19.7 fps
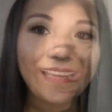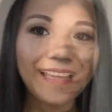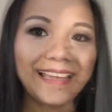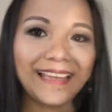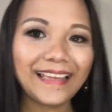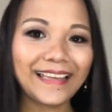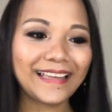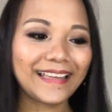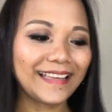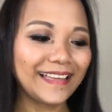
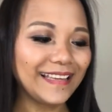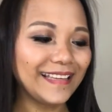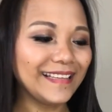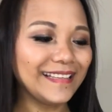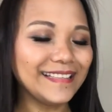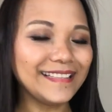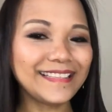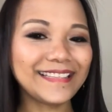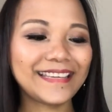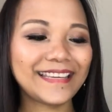
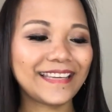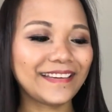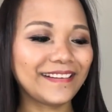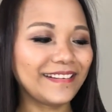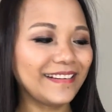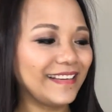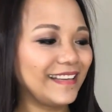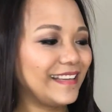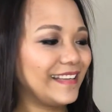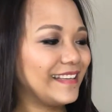And
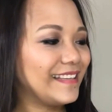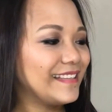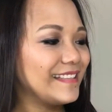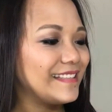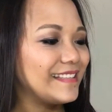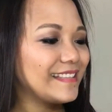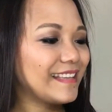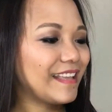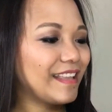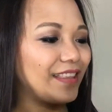here is
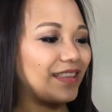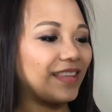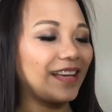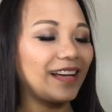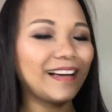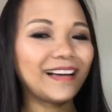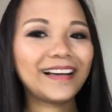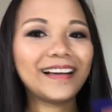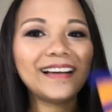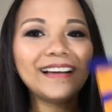
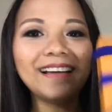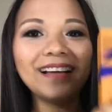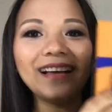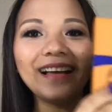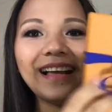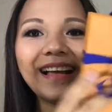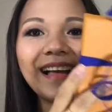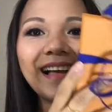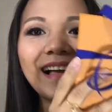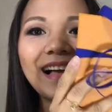the
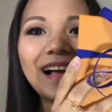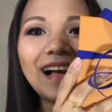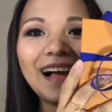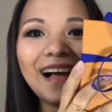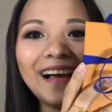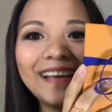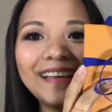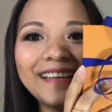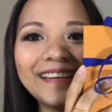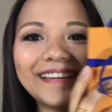
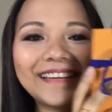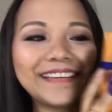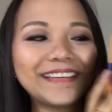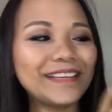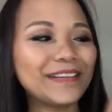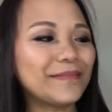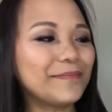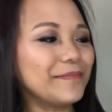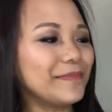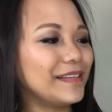
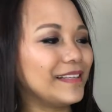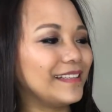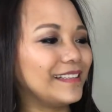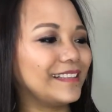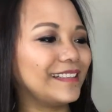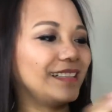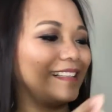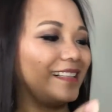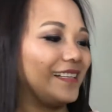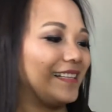item.
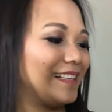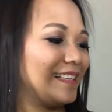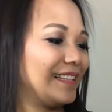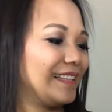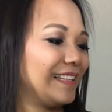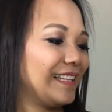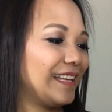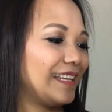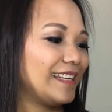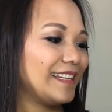
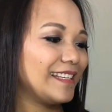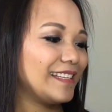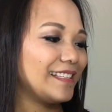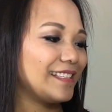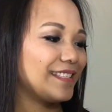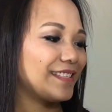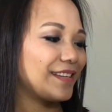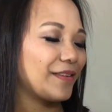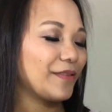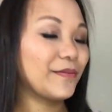Let
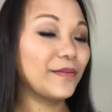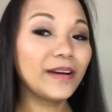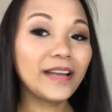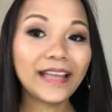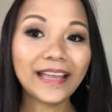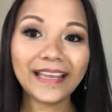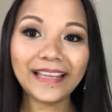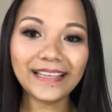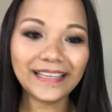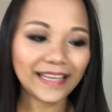us go
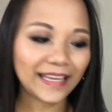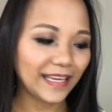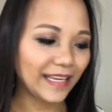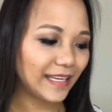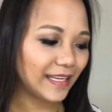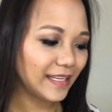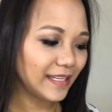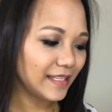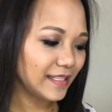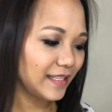ahead
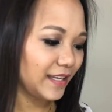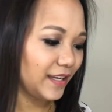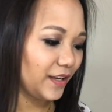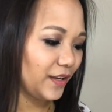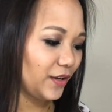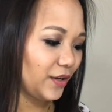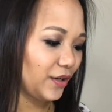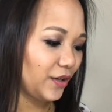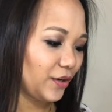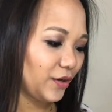and
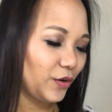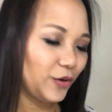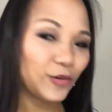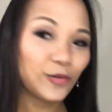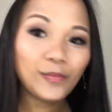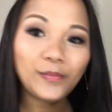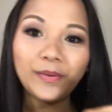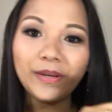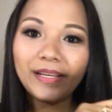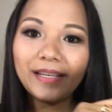
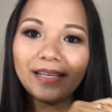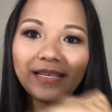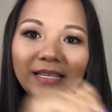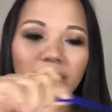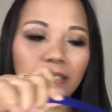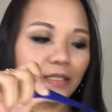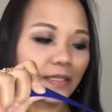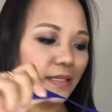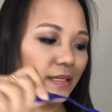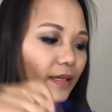open
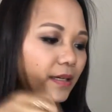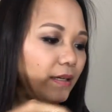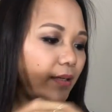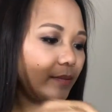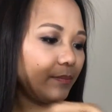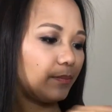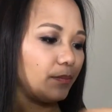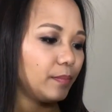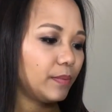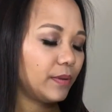it
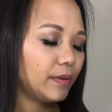up.